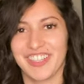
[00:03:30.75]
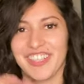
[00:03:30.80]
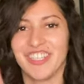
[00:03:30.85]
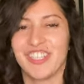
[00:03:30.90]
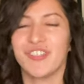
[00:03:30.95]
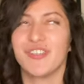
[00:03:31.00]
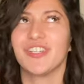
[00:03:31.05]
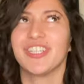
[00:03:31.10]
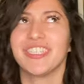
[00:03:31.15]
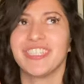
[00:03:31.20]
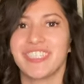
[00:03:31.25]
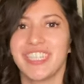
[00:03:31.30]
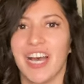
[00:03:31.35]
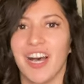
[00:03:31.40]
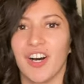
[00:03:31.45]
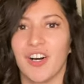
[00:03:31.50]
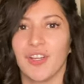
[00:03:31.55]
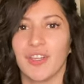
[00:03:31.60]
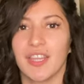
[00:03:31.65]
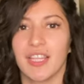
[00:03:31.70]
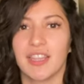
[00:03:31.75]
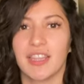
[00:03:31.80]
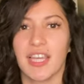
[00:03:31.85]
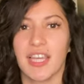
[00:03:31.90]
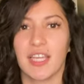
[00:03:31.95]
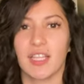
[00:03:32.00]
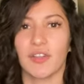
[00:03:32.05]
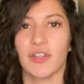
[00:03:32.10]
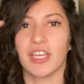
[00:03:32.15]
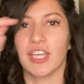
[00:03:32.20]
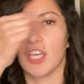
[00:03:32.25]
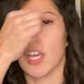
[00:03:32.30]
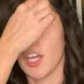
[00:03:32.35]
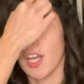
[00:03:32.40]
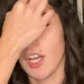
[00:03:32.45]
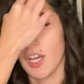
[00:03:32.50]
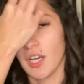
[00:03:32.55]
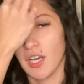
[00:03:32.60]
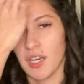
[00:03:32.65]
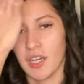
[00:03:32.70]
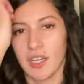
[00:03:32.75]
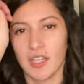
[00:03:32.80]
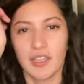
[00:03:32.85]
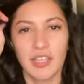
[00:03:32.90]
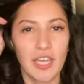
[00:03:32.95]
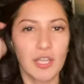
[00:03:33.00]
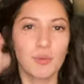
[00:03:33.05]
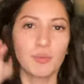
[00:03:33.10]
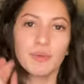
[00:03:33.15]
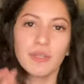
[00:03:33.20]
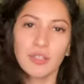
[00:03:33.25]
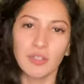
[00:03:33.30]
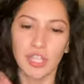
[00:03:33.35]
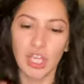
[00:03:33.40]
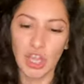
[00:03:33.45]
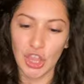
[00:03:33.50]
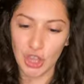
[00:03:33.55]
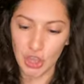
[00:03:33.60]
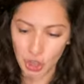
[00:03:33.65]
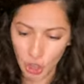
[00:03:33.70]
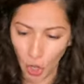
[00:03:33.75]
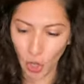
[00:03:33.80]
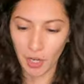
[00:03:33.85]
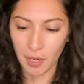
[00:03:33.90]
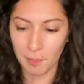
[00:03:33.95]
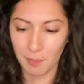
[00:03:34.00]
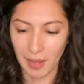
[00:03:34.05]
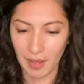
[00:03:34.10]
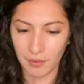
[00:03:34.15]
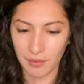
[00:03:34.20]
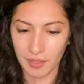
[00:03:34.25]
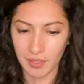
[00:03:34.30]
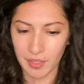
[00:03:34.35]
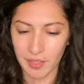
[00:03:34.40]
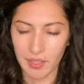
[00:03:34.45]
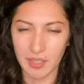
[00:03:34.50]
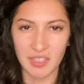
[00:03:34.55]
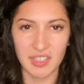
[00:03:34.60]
Like, you can tell that they really thought about it.